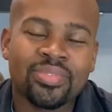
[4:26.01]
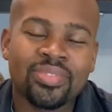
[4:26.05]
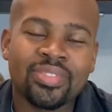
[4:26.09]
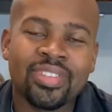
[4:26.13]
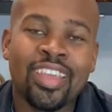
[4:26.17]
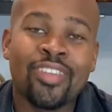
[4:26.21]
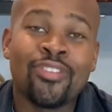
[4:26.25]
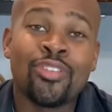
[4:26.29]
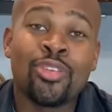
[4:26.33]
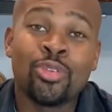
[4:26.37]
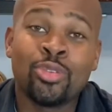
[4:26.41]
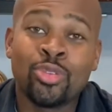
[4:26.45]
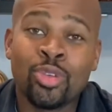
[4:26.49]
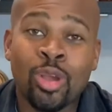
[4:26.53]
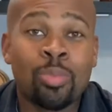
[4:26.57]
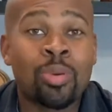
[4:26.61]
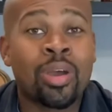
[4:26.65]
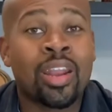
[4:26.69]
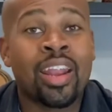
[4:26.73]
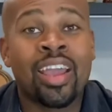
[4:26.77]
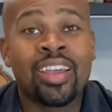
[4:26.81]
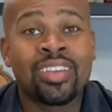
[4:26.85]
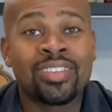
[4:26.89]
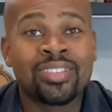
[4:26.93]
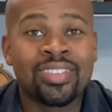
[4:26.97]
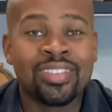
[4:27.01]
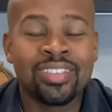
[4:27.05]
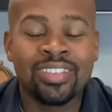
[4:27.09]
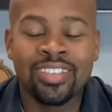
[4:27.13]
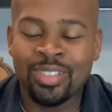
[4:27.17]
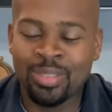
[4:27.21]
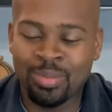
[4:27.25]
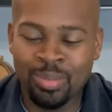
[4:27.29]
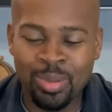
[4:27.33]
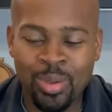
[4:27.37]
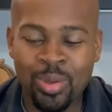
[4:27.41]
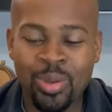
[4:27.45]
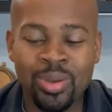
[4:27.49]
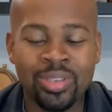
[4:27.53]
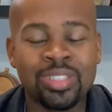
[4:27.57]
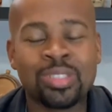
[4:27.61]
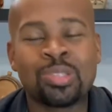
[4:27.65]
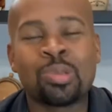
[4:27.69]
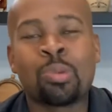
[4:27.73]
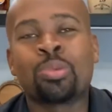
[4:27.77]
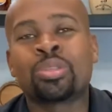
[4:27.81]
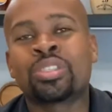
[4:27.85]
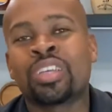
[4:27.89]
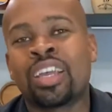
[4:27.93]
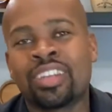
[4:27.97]
if you drop an ice in this, because it's
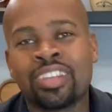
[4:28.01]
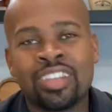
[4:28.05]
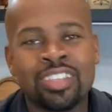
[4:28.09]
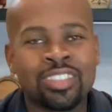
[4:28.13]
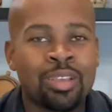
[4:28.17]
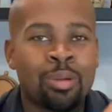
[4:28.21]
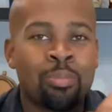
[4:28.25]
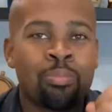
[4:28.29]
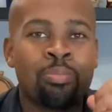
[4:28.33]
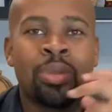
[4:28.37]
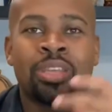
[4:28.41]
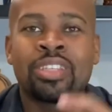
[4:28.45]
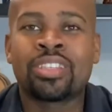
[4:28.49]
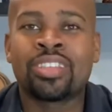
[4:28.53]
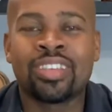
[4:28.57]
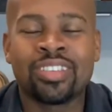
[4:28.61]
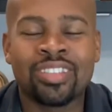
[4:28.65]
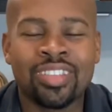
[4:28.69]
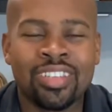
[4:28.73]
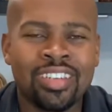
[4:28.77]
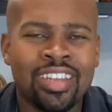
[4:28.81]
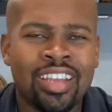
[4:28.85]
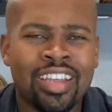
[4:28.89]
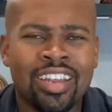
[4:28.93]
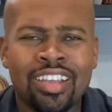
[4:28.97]
almost like there's a bitters in there.